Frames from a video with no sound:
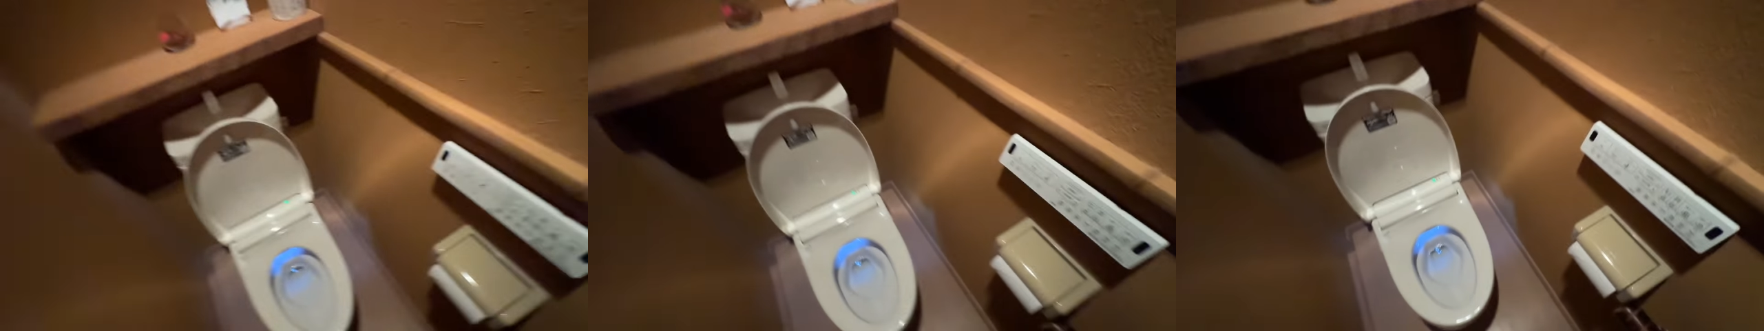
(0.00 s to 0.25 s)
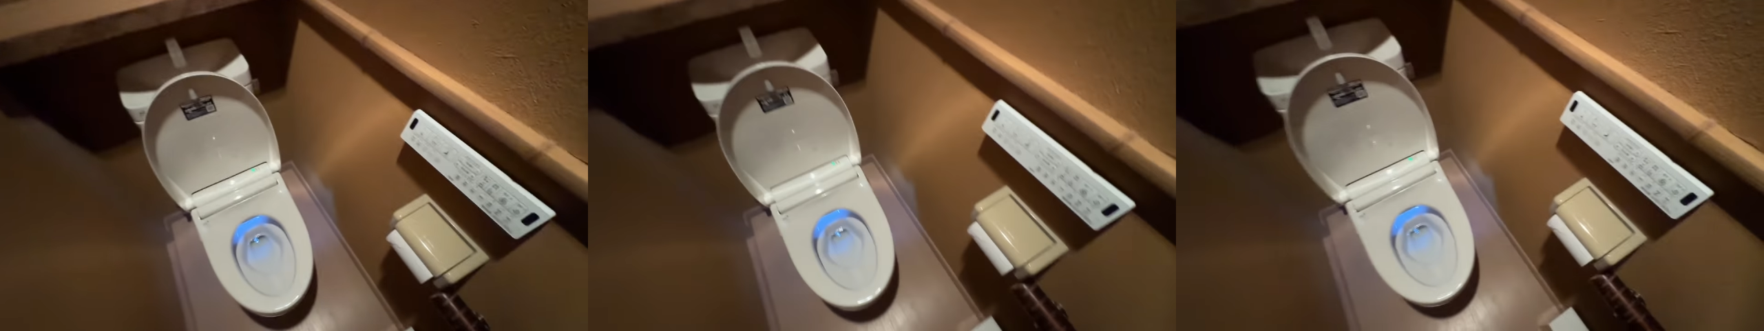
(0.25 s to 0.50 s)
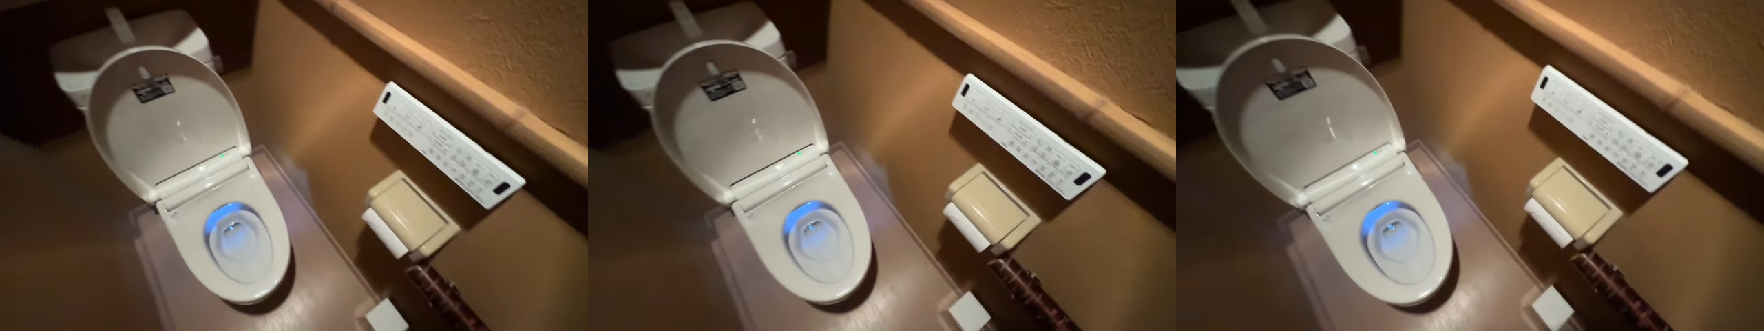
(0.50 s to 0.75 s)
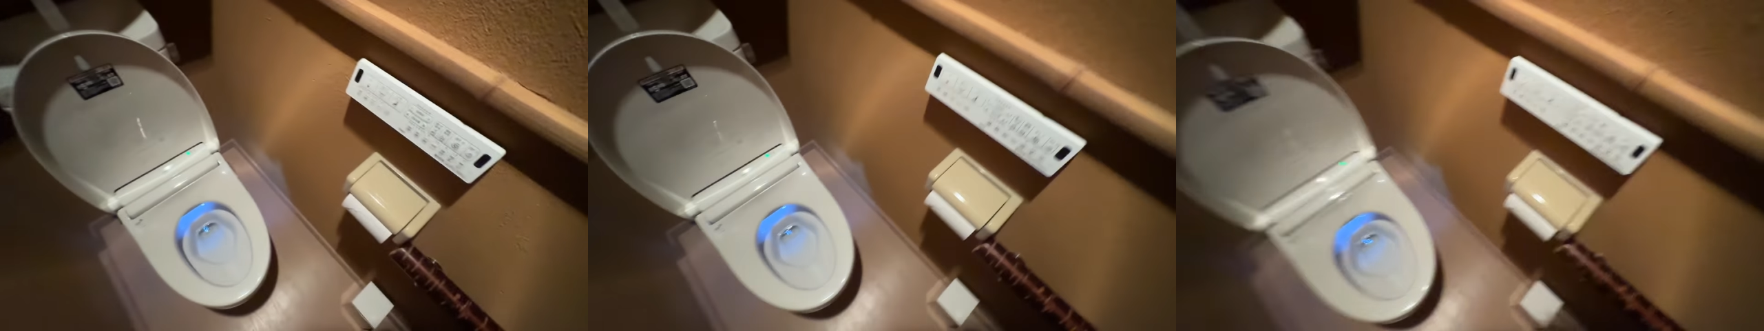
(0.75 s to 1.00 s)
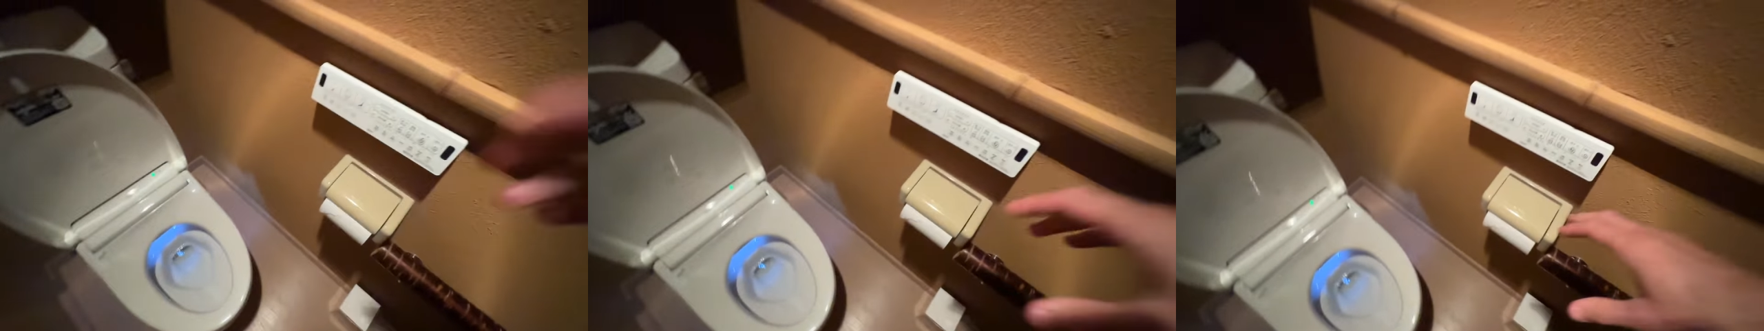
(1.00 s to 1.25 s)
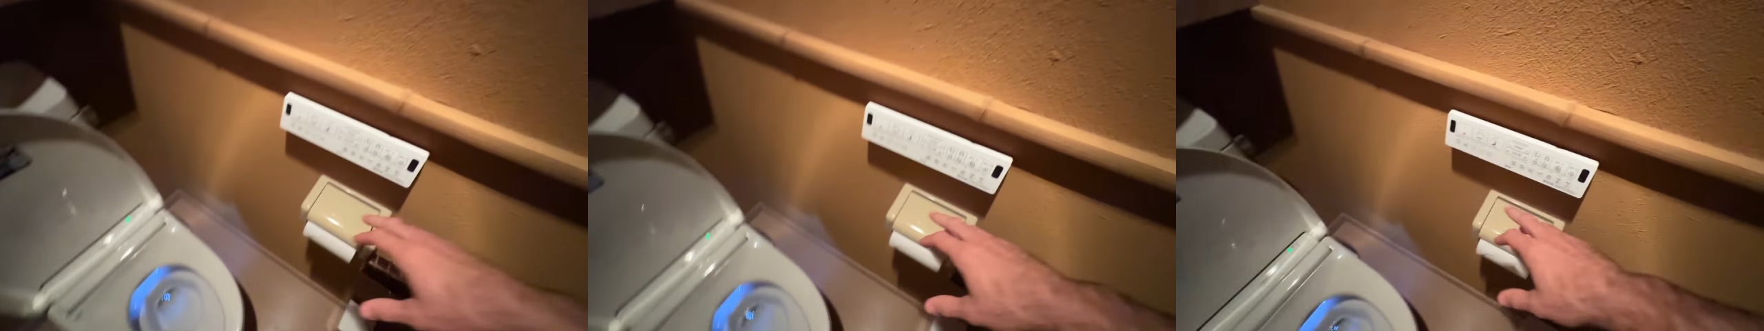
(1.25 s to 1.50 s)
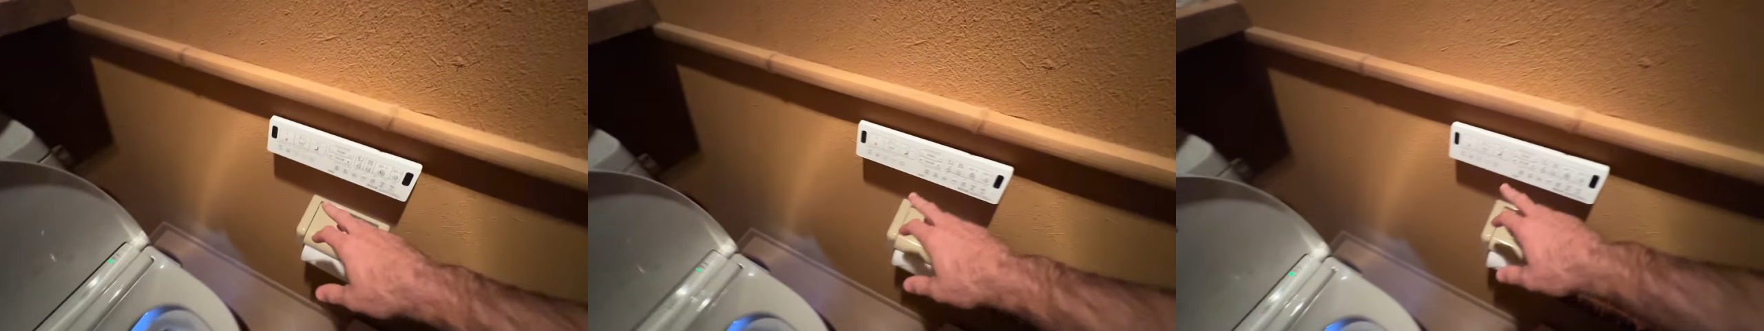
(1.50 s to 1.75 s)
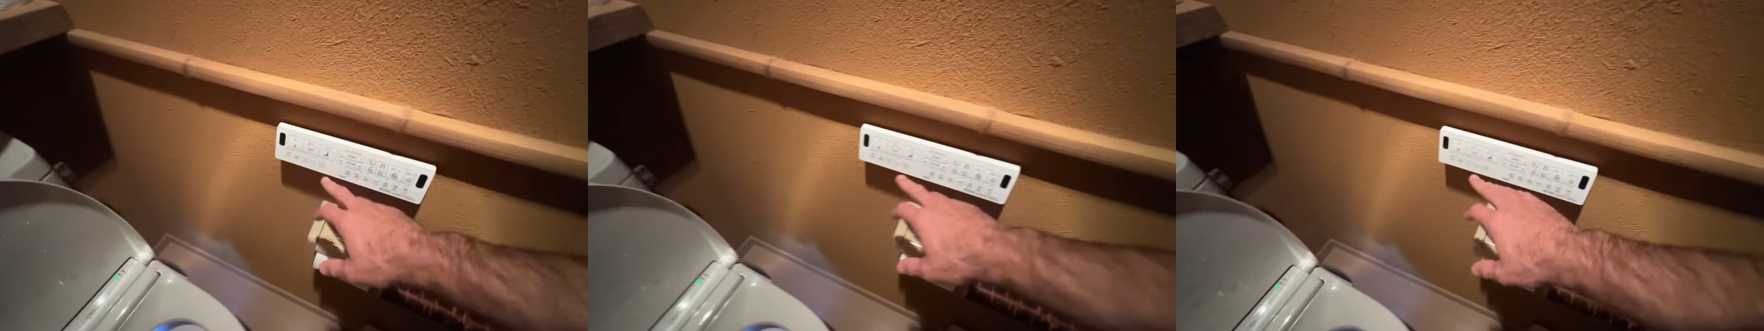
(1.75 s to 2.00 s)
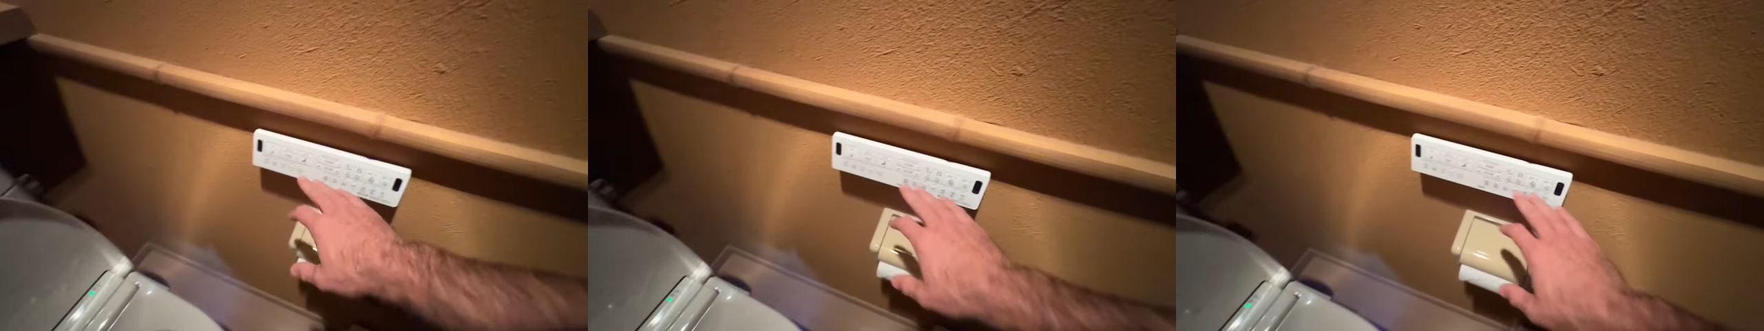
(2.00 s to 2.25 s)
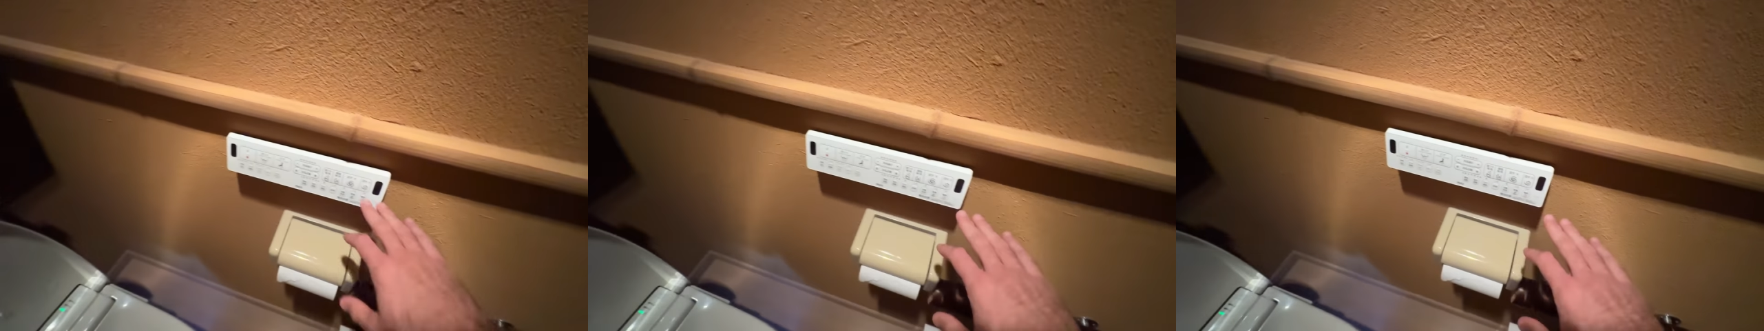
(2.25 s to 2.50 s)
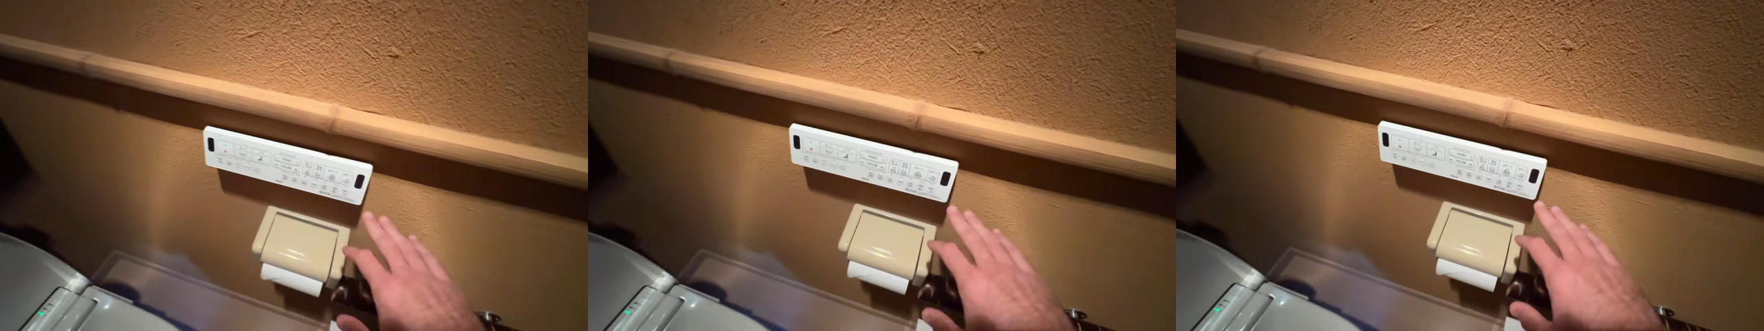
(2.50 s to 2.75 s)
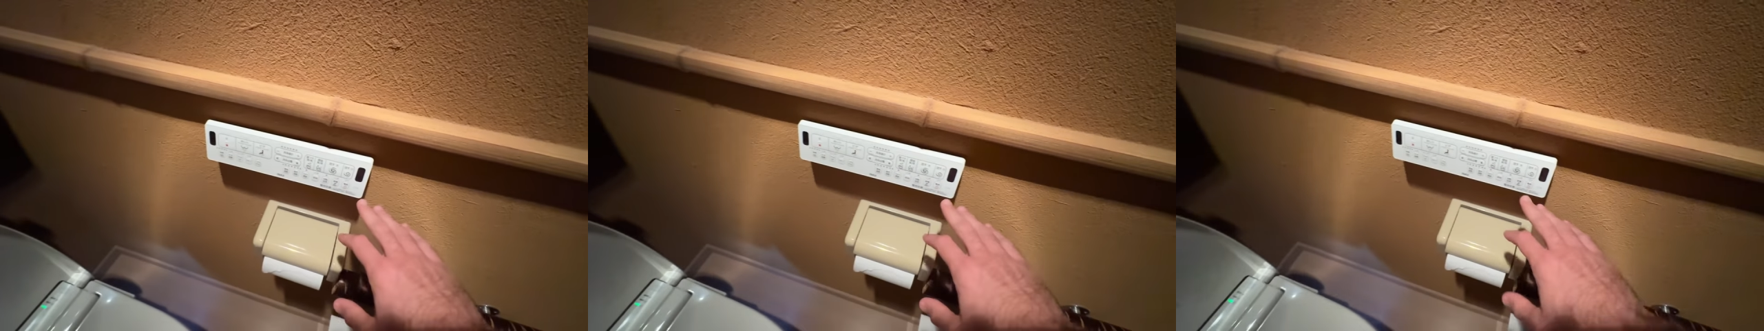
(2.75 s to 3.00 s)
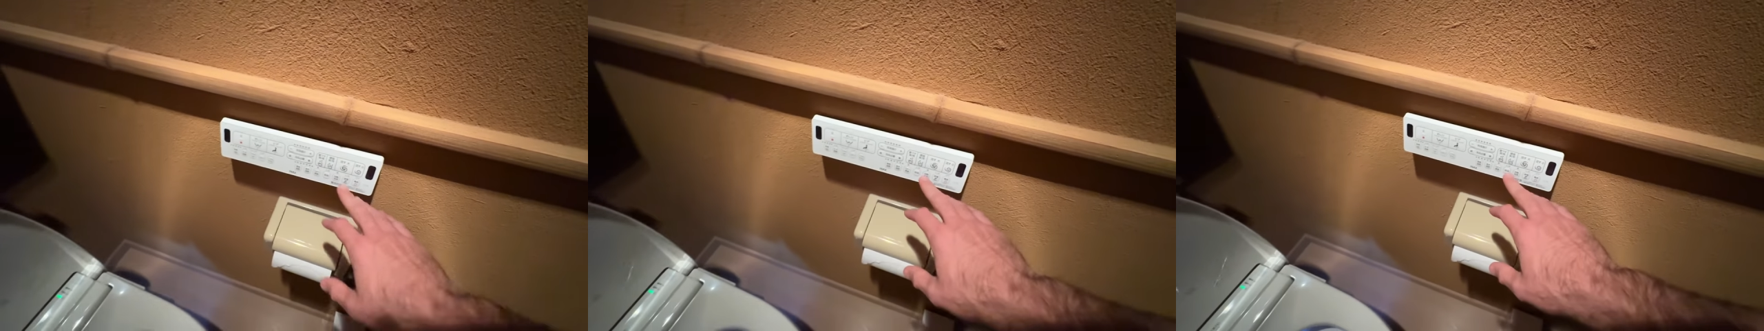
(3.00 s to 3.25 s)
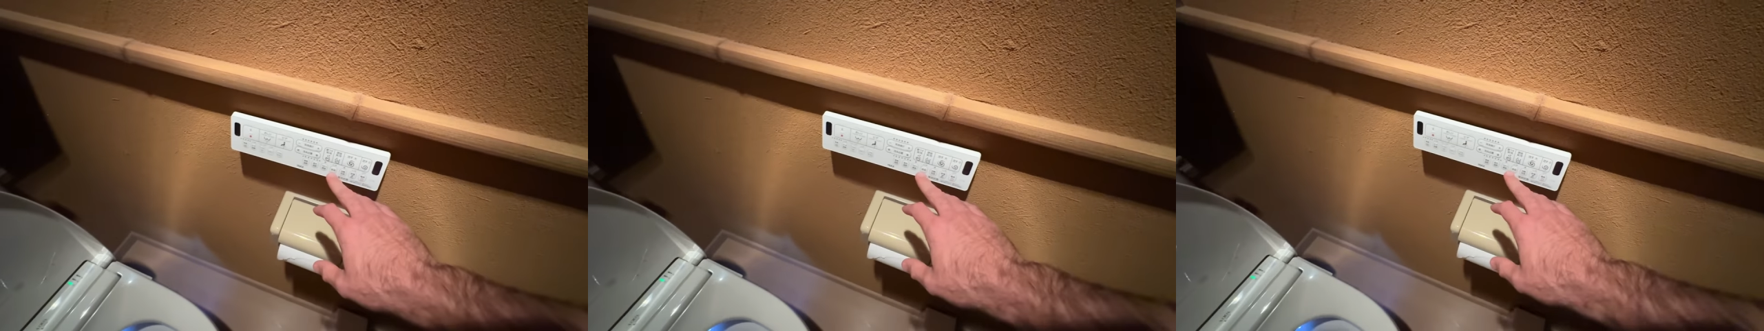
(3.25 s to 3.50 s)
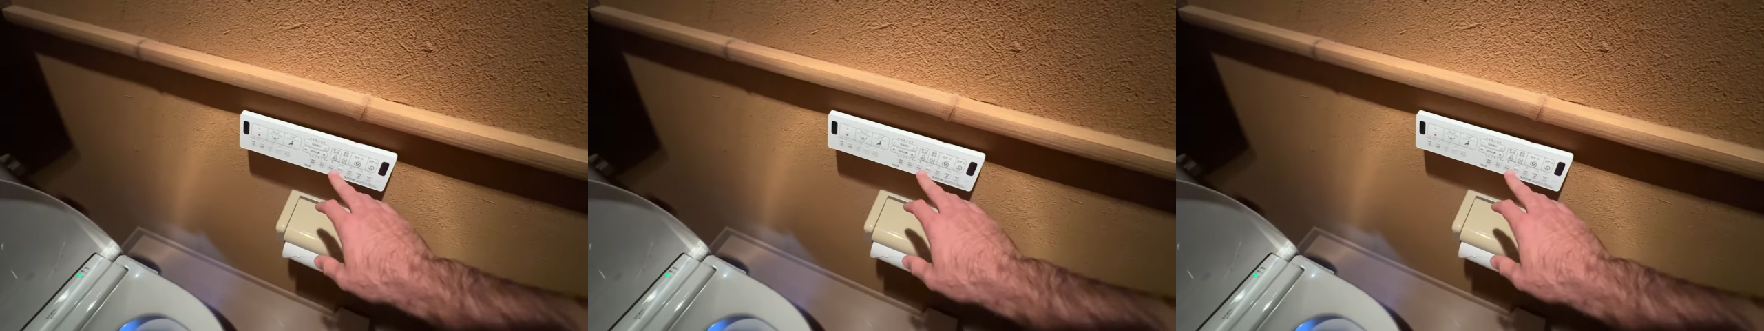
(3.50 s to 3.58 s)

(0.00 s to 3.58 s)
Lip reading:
(no speaker visible)